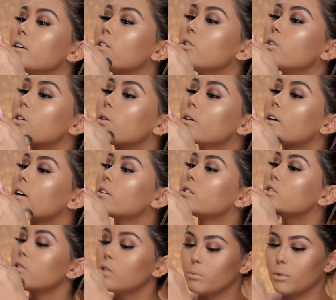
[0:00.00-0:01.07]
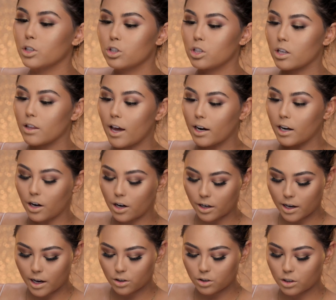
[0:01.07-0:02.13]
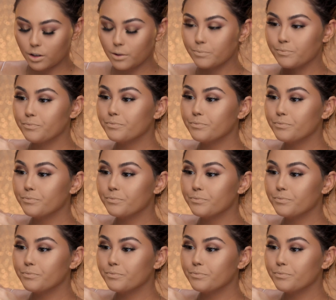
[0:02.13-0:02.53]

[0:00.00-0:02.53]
you don't wanna add too much to that area actually.